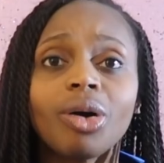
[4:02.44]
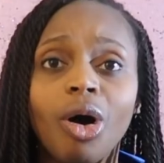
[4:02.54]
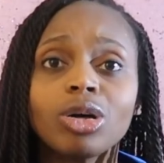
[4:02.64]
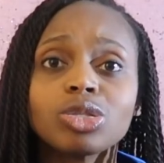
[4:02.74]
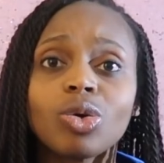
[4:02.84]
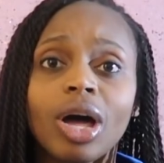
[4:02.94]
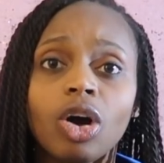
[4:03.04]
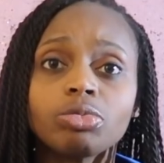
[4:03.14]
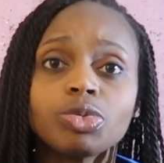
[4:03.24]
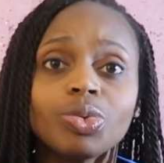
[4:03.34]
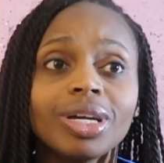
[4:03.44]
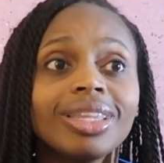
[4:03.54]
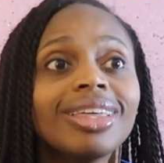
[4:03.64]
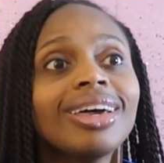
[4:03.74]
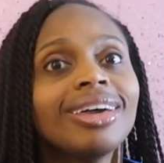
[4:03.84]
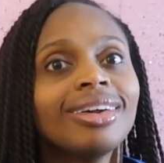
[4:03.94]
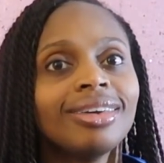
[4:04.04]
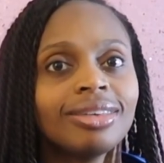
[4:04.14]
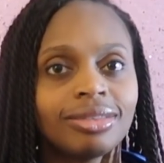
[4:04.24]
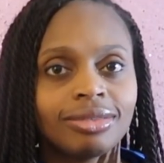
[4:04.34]
it also helps with
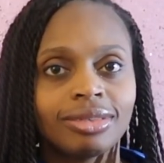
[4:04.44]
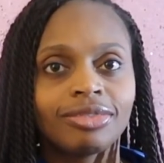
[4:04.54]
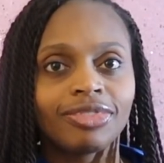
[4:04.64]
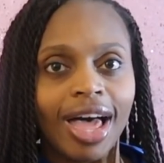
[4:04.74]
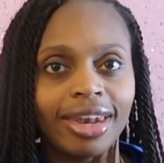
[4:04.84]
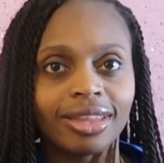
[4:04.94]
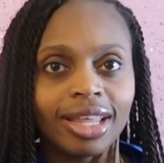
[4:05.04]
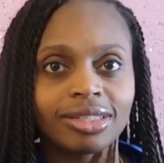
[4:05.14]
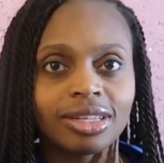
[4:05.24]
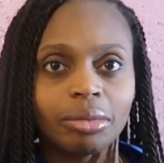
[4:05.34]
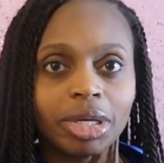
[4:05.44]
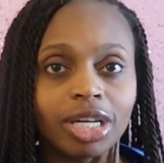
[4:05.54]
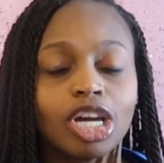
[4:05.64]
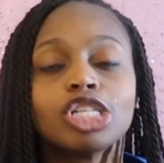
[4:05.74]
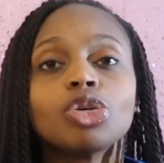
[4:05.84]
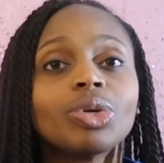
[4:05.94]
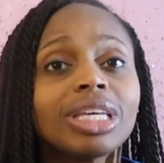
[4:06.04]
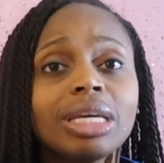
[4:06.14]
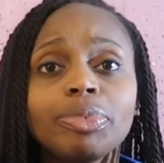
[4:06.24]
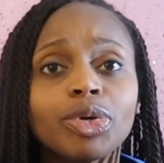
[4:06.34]
flattening that stomach. So
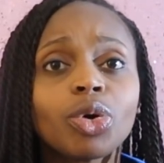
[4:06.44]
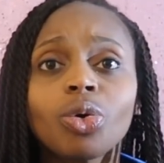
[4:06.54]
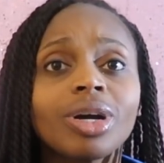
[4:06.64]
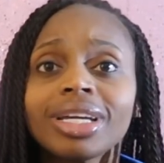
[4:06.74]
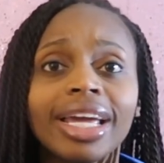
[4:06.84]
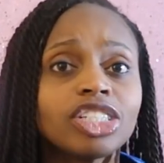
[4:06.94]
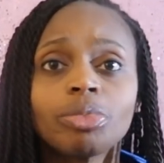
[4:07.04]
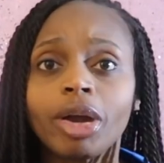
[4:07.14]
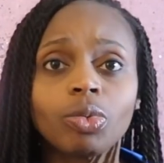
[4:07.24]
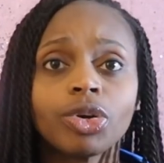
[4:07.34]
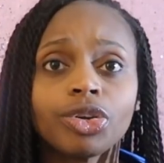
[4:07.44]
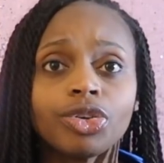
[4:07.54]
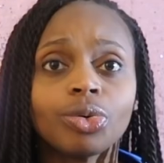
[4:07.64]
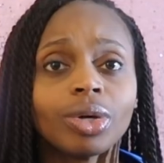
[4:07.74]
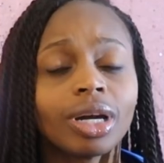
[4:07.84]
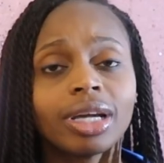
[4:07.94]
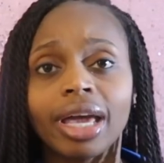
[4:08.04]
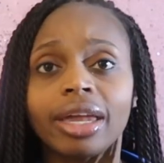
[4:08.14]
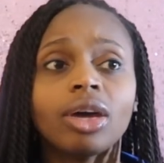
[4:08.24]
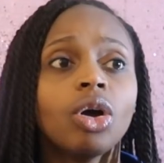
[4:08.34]
keep your core engaged no matter what you're doing.
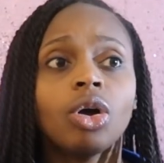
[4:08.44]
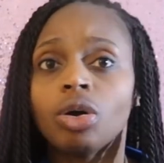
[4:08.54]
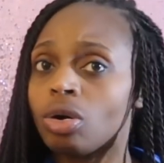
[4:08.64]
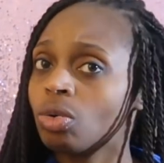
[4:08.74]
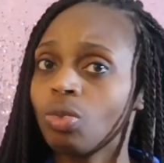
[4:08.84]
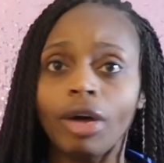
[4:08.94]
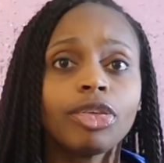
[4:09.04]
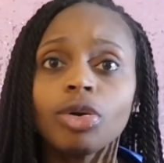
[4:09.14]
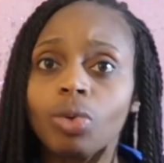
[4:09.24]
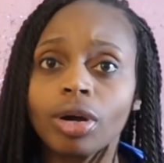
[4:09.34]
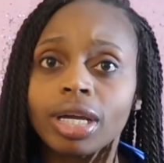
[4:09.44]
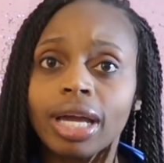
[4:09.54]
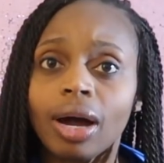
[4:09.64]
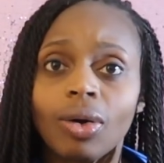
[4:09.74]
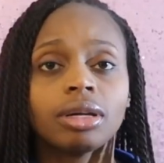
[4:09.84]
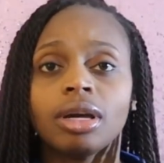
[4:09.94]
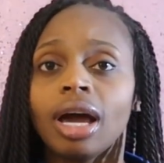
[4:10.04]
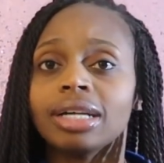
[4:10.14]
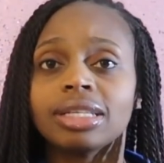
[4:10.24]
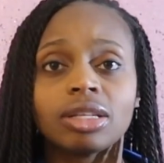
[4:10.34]
Again, whether you're working out,
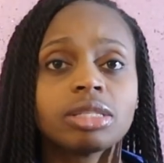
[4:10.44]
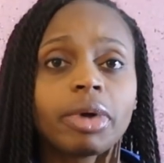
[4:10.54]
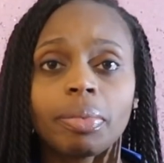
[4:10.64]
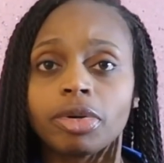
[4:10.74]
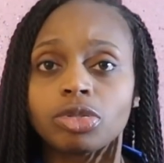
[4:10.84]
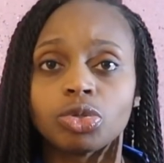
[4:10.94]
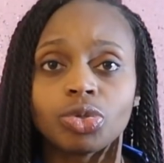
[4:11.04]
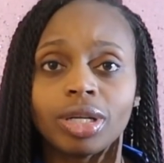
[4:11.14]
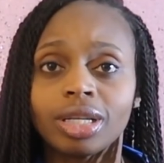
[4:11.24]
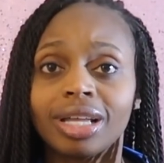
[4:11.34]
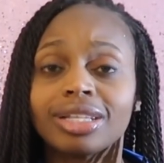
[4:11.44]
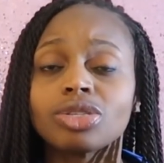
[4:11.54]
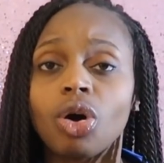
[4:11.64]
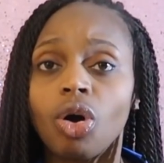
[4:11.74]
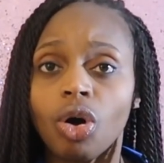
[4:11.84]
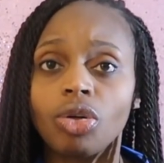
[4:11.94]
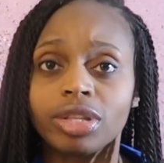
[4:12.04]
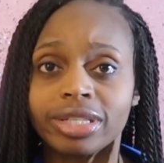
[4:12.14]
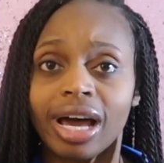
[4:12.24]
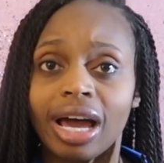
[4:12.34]
I tell this to my personal training clients all
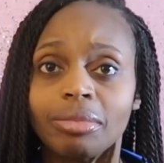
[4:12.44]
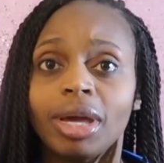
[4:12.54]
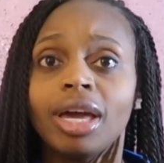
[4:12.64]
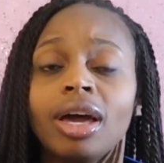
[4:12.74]
the time,